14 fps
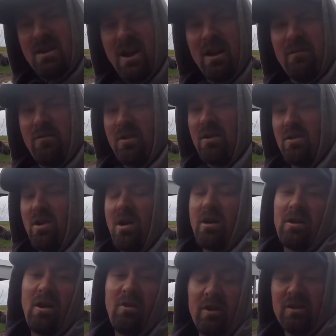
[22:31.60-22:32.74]
take very long
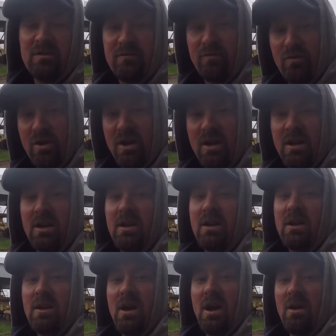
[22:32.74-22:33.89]
at all. It's free,
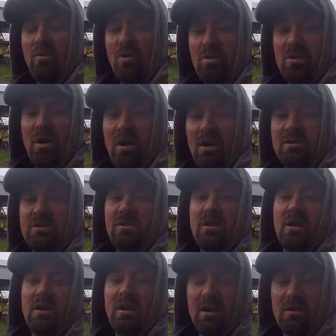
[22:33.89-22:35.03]
won't cost you
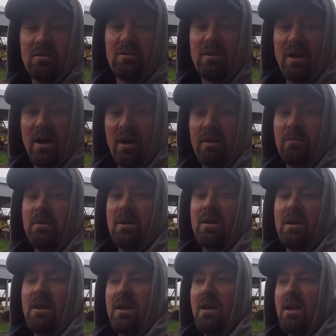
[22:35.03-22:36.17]
a nickel or a dime.
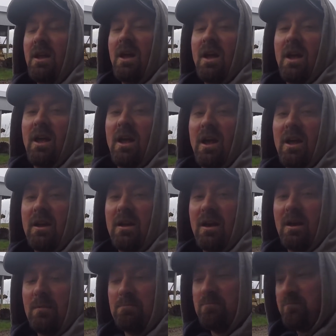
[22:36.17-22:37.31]

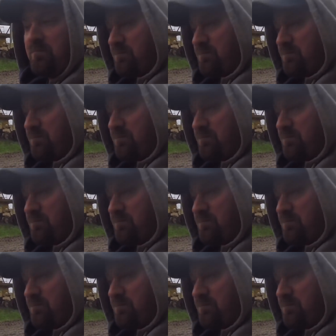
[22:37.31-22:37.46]
And